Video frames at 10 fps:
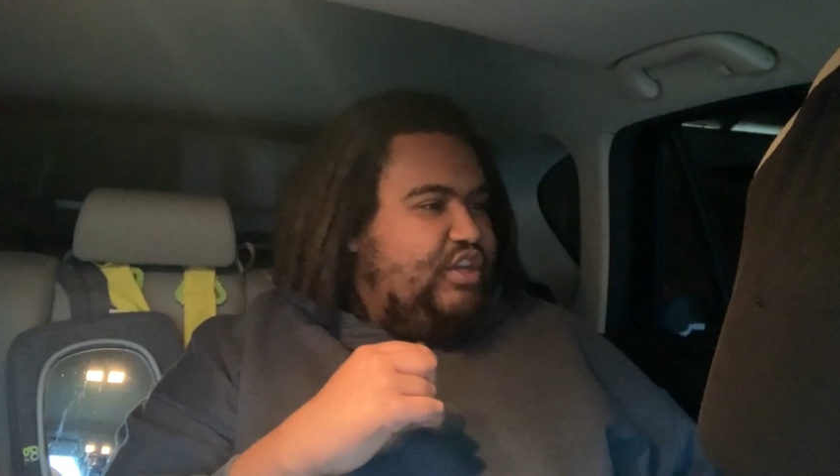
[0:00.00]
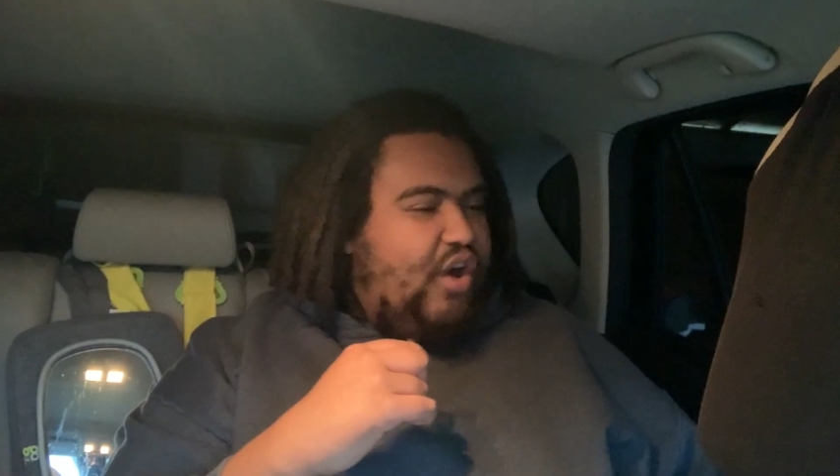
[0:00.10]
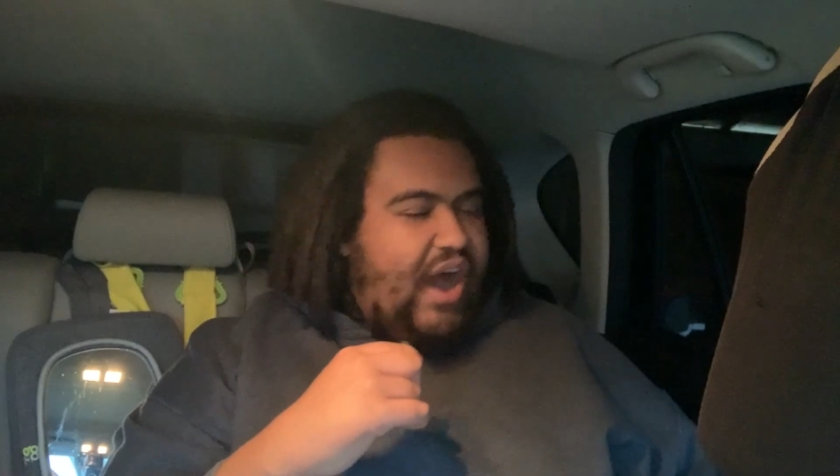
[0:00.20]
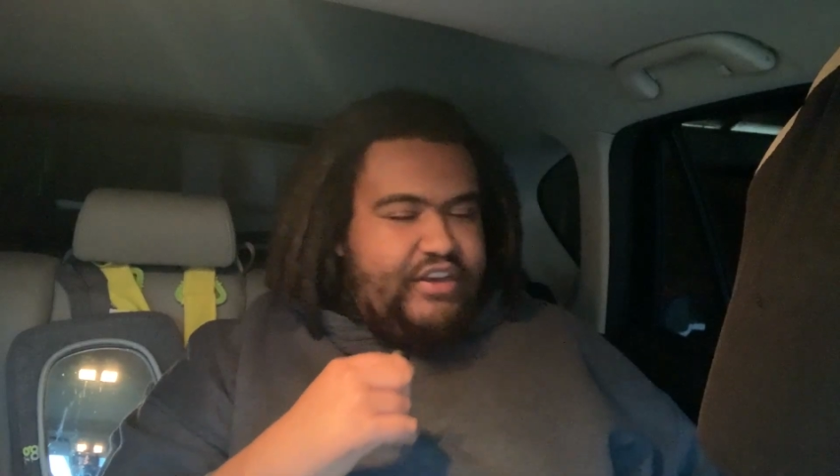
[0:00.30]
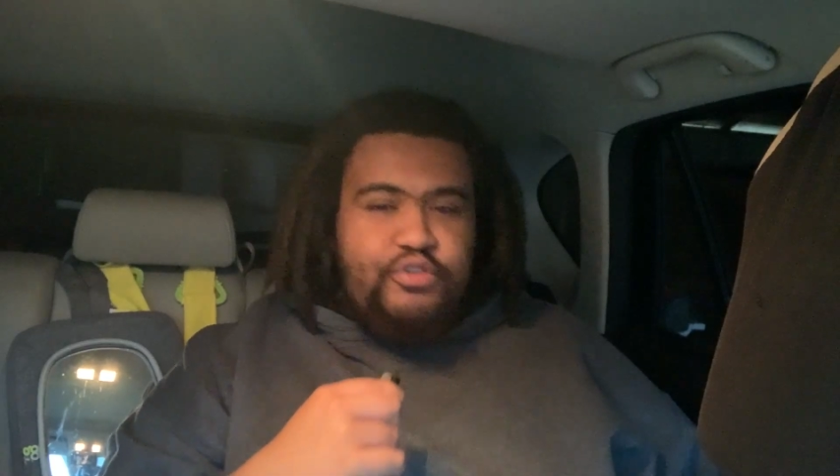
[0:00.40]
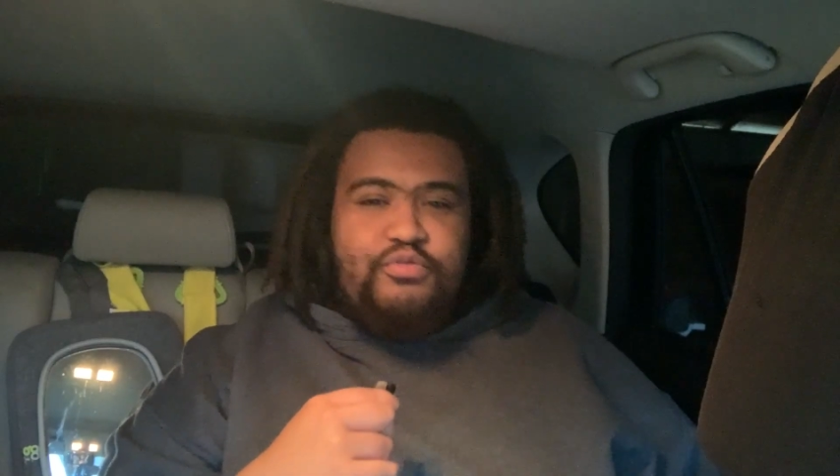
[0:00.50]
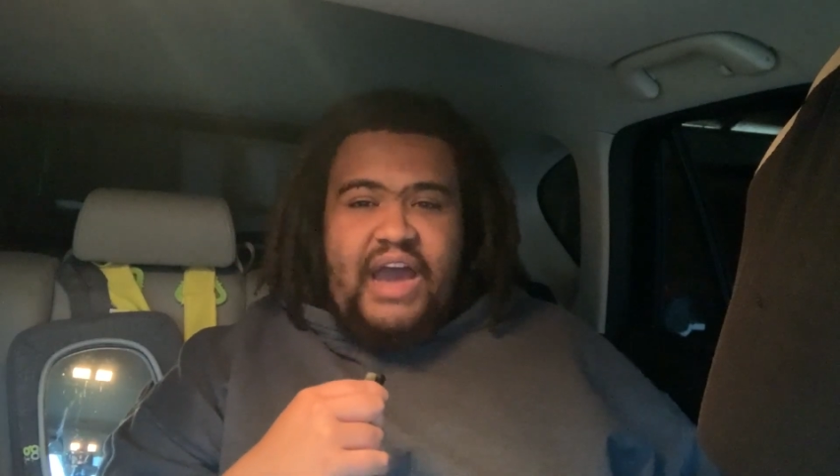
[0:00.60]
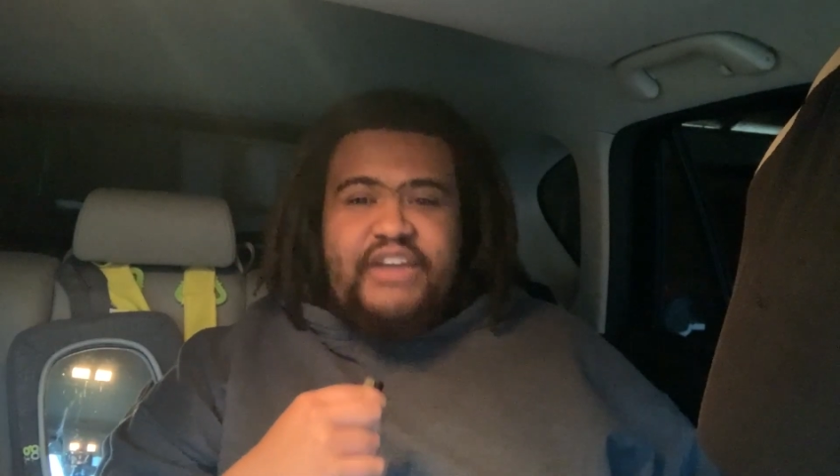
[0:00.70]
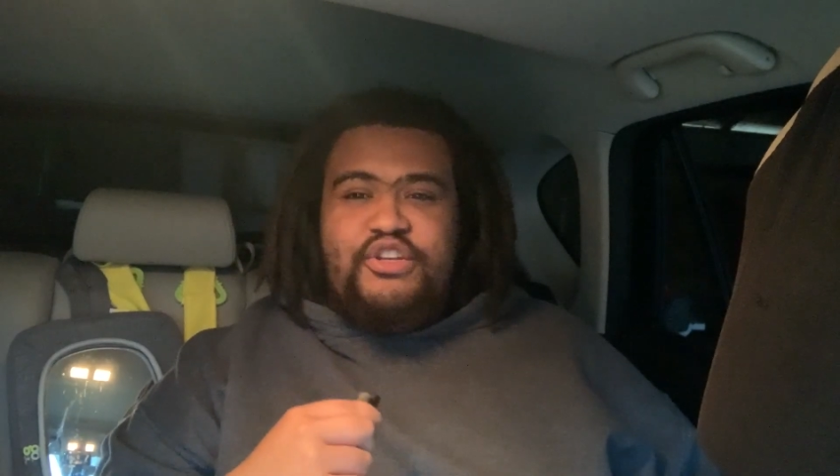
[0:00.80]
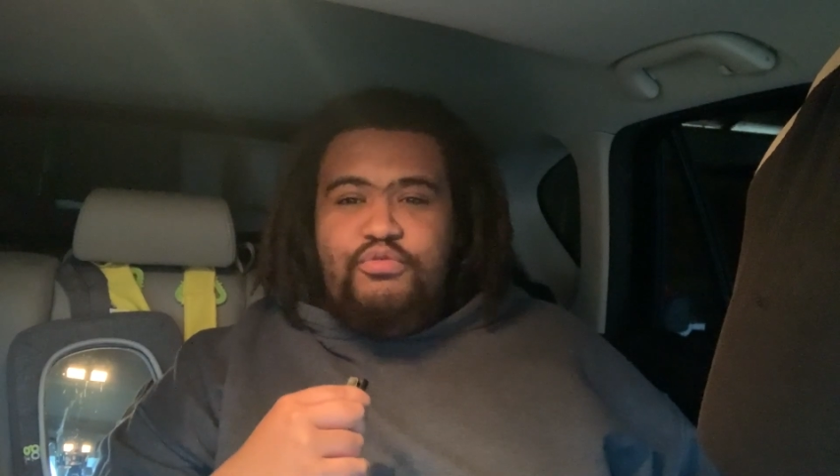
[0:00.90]
I
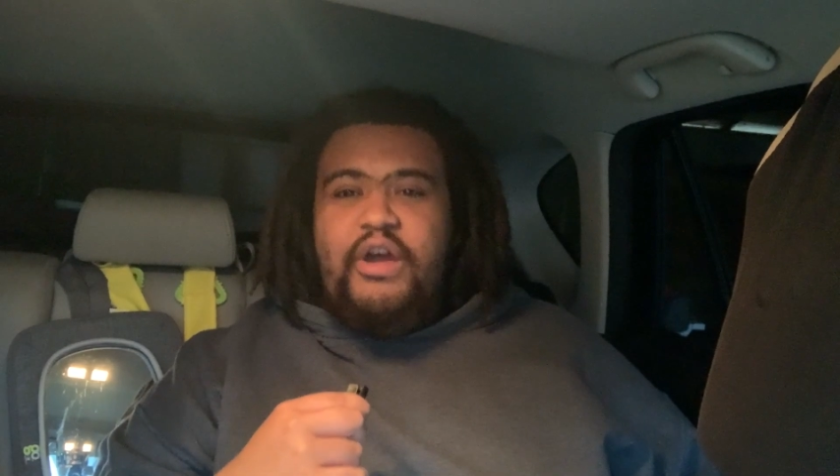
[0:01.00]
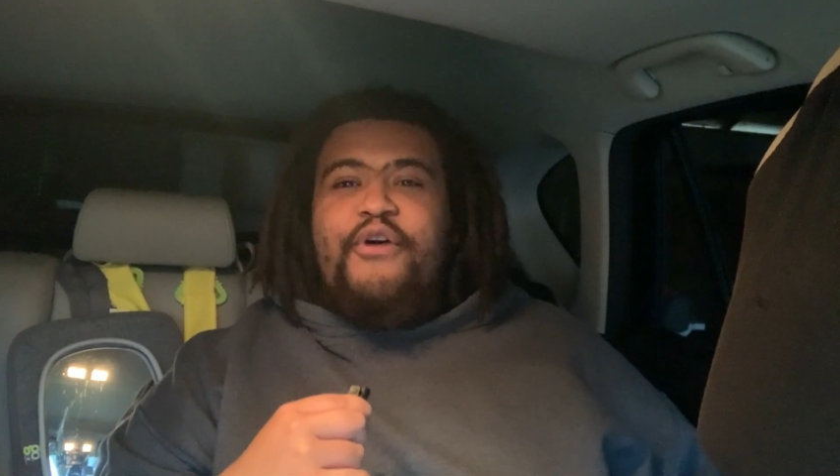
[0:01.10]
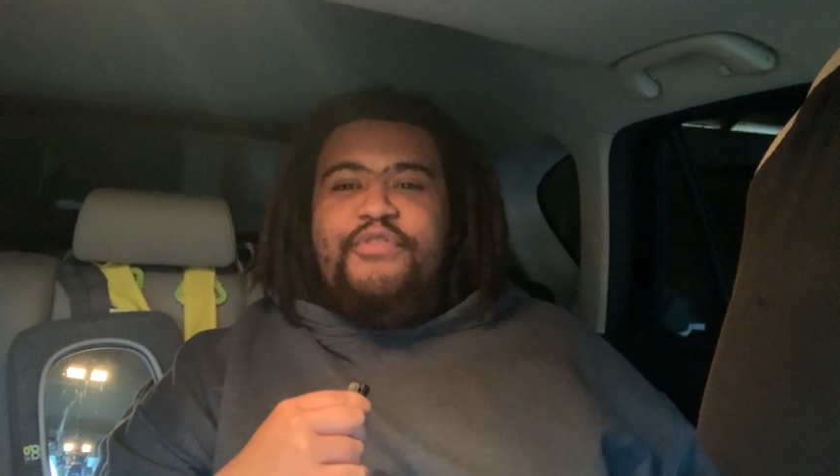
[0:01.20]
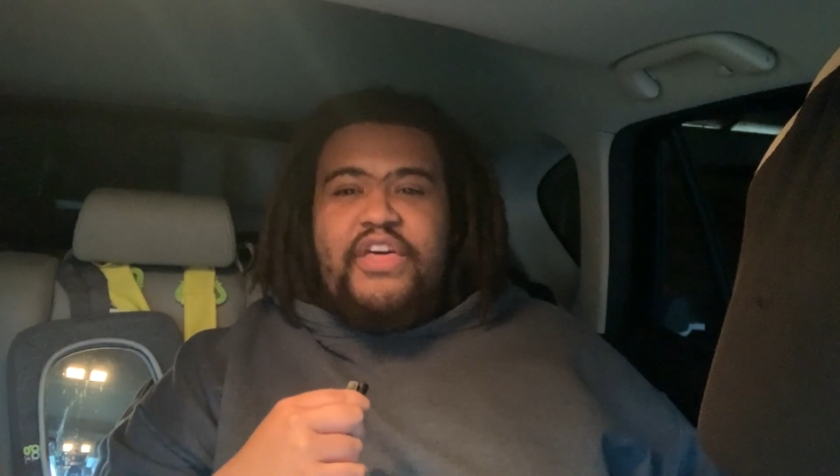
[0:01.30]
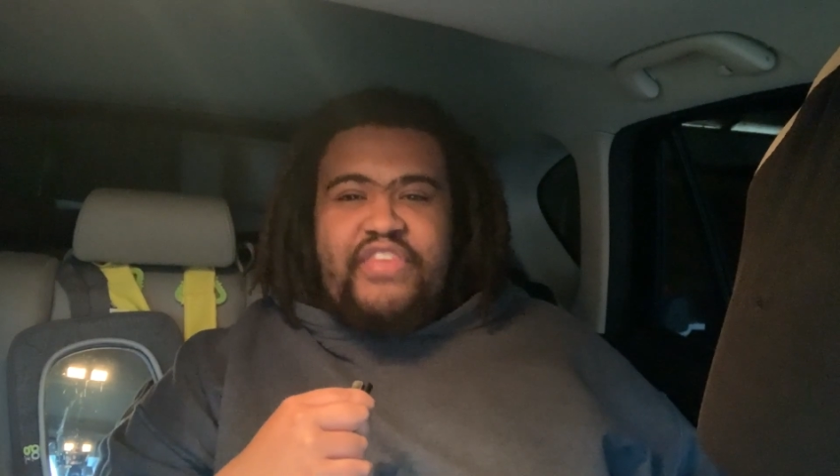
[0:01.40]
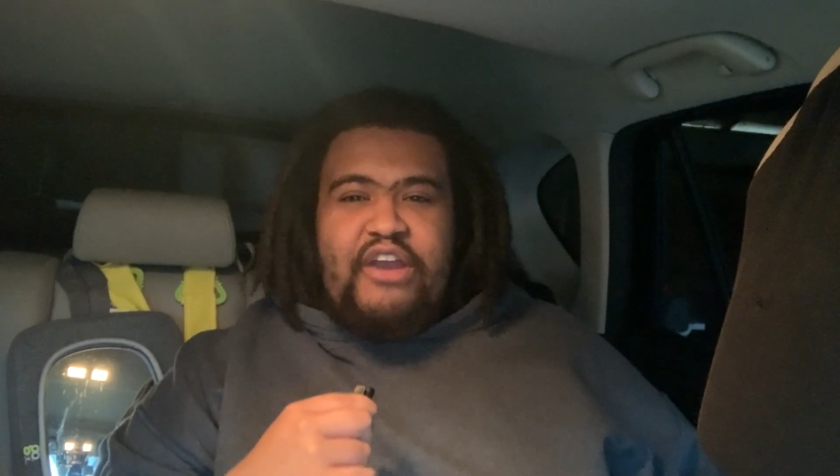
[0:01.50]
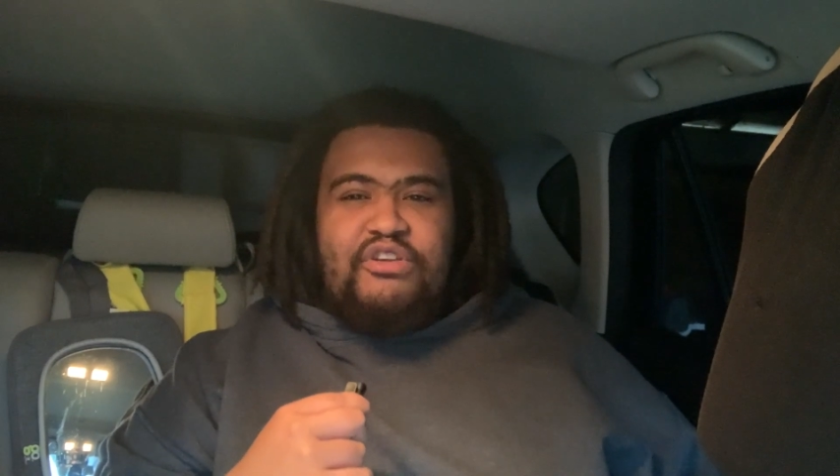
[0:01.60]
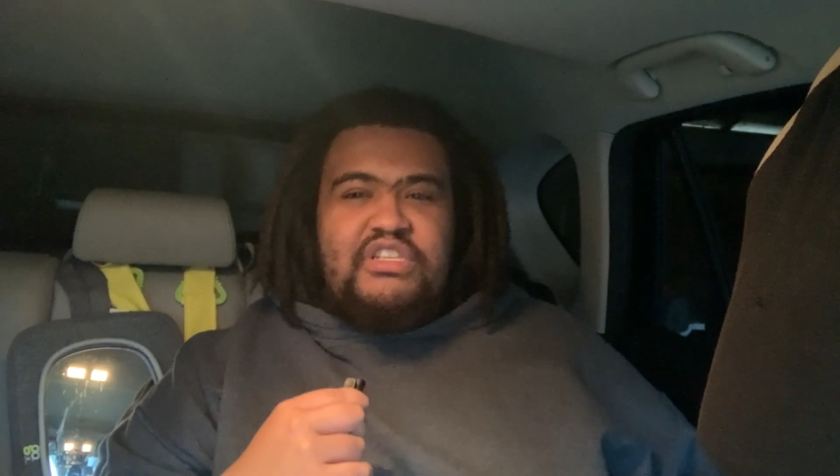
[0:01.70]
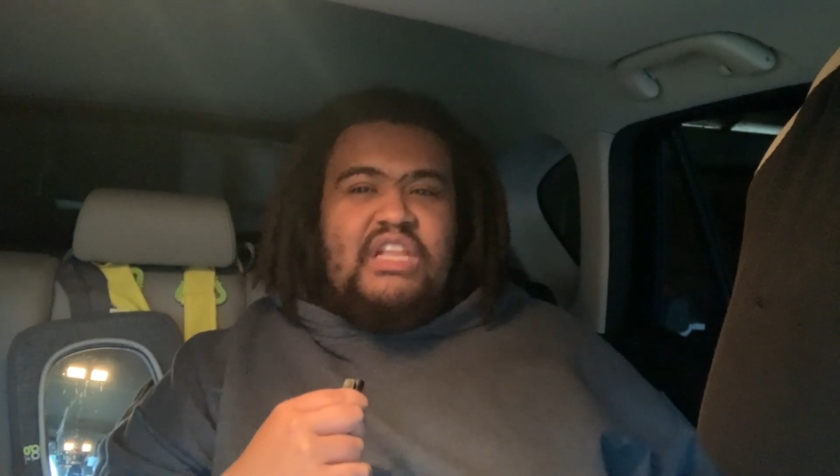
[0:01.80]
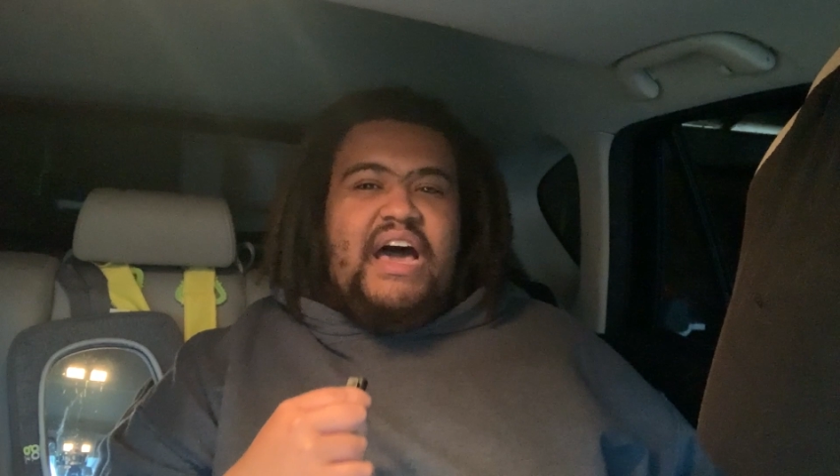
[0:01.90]
do know that there
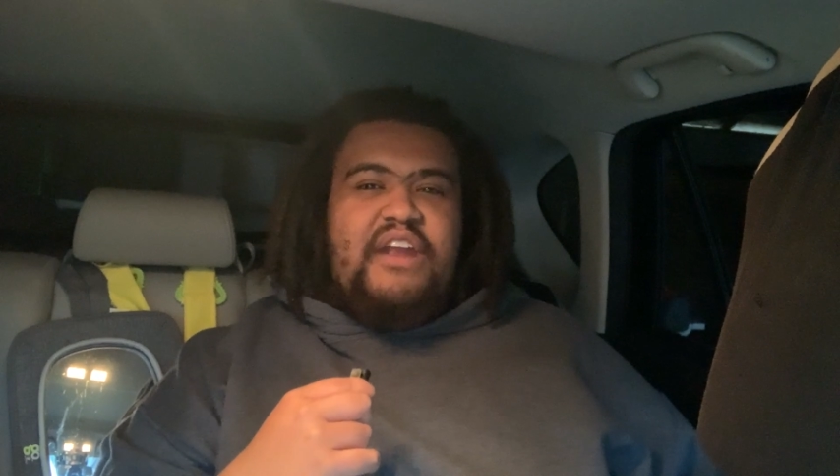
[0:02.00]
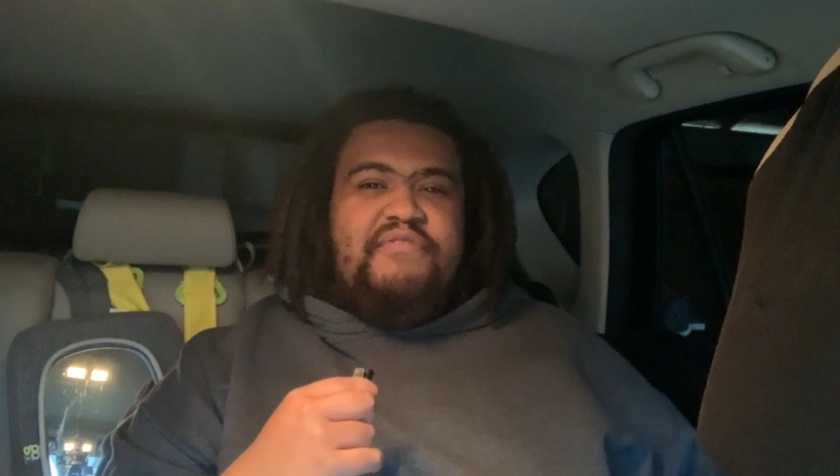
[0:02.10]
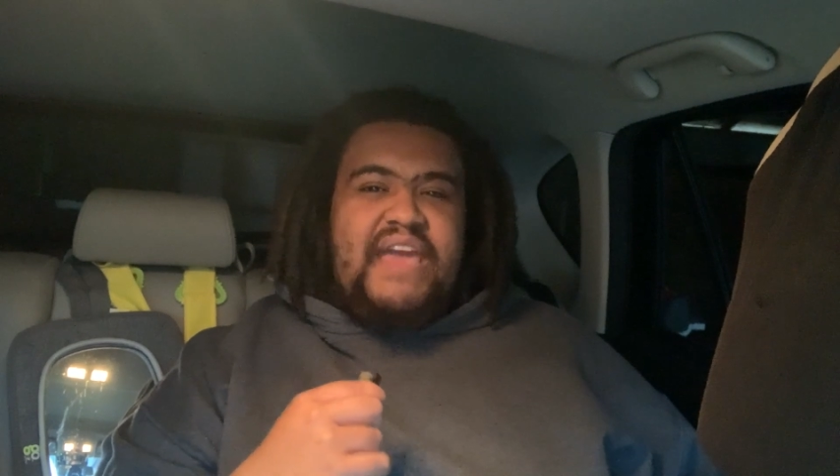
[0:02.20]
is a lot of